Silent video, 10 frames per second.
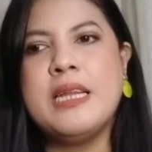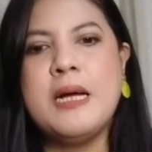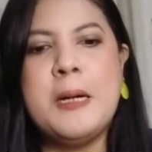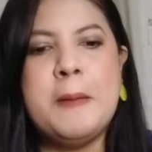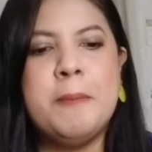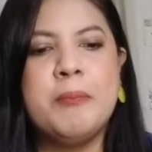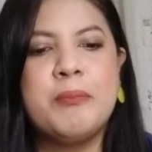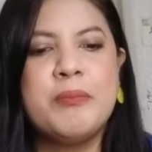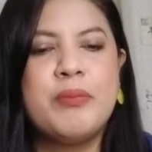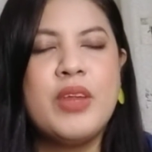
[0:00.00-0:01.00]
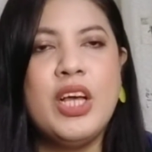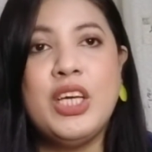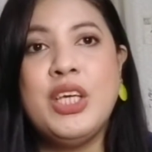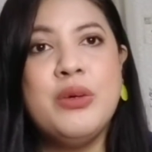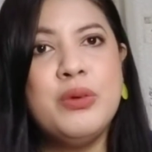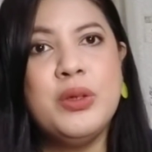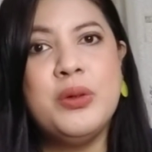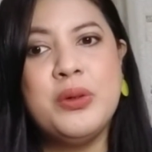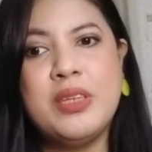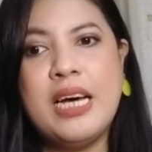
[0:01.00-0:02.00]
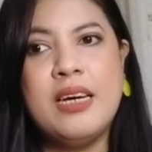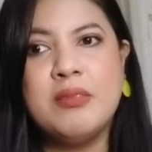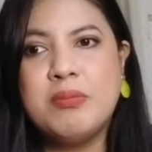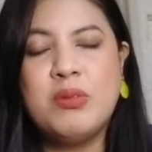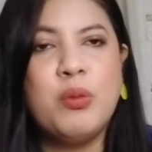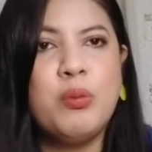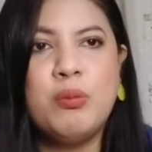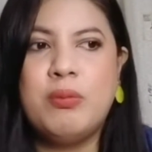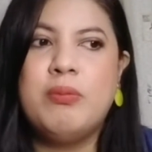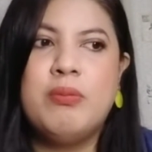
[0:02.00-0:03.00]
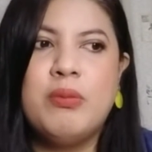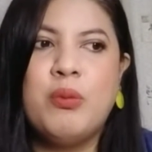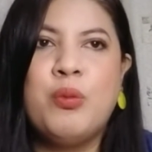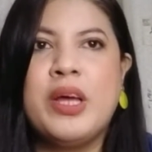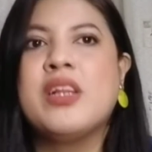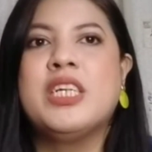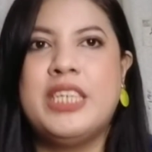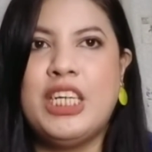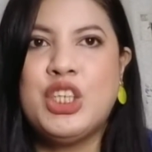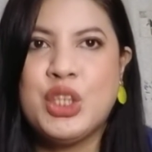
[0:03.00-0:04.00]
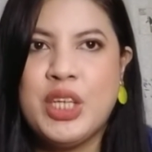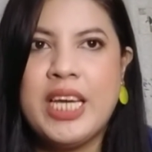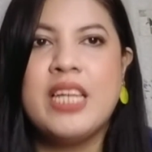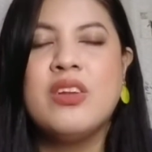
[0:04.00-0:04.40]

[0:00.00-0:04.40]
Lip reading: that whether they trained